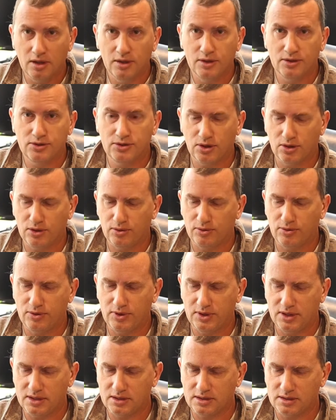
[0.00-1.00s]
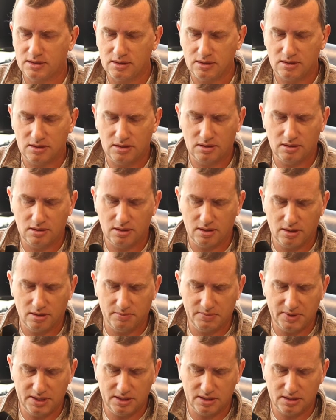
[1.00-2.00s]
So this
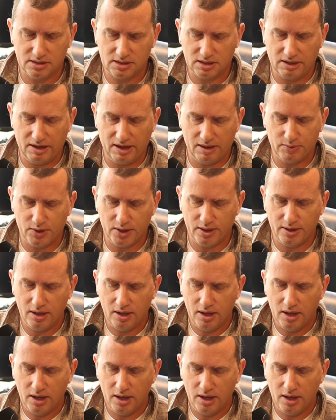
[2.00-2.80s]
is a camera,